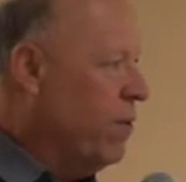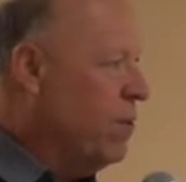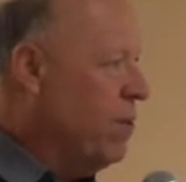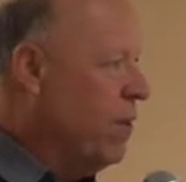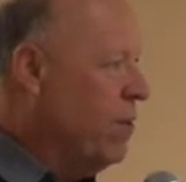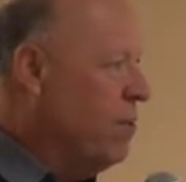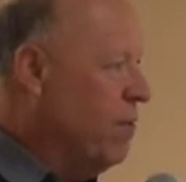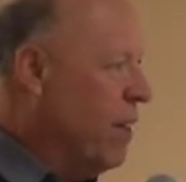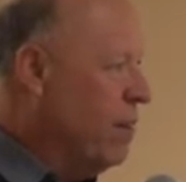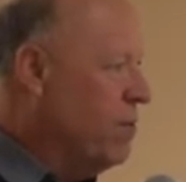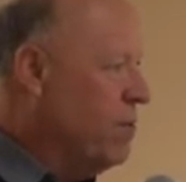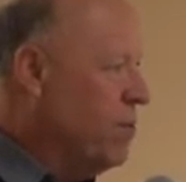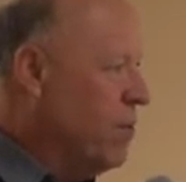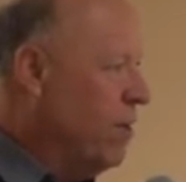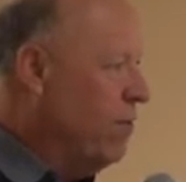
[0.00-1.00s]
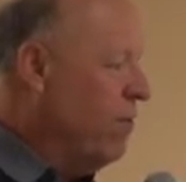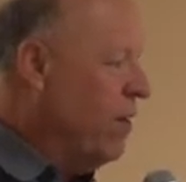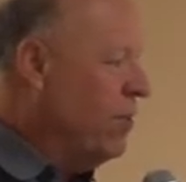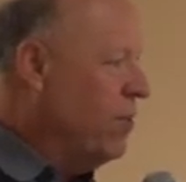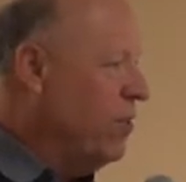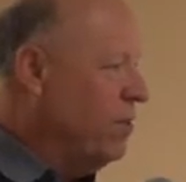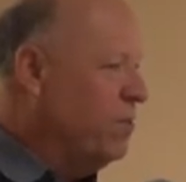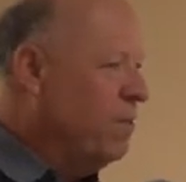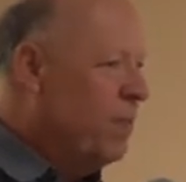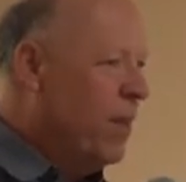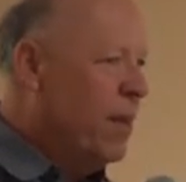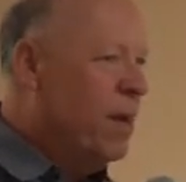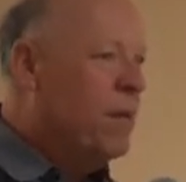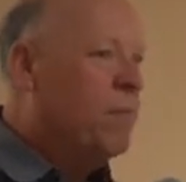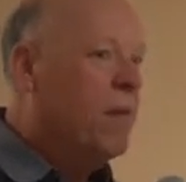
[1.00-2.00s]
Southern Baptist Convention.
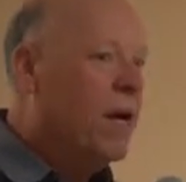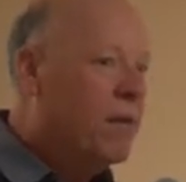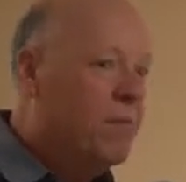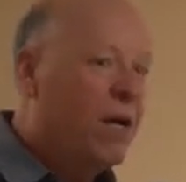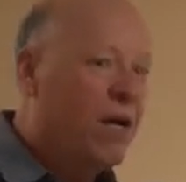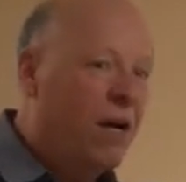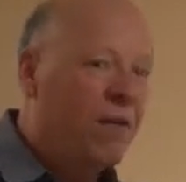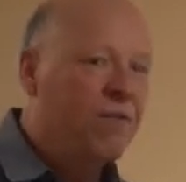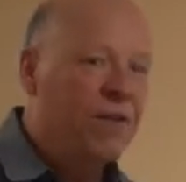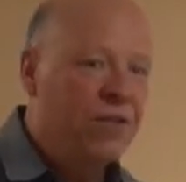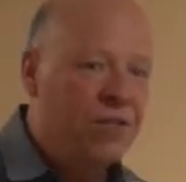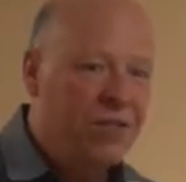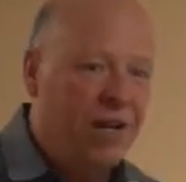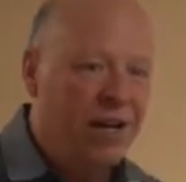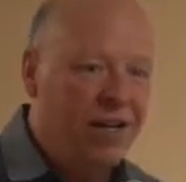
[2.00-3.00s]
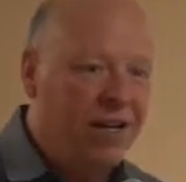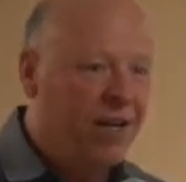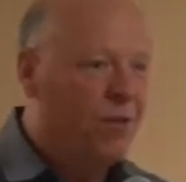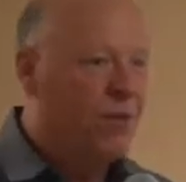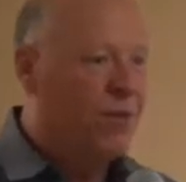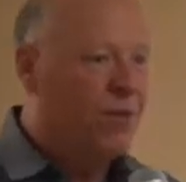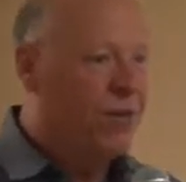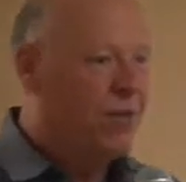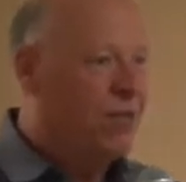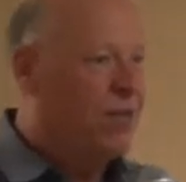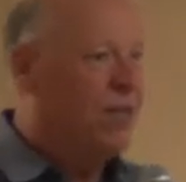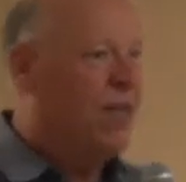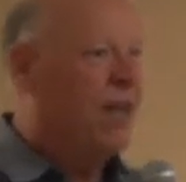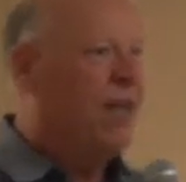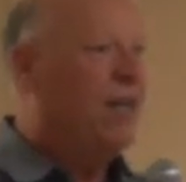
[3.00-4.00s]
Mike McGuffey is not here with us
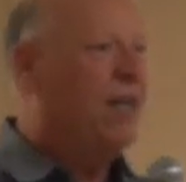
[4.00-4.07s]
today.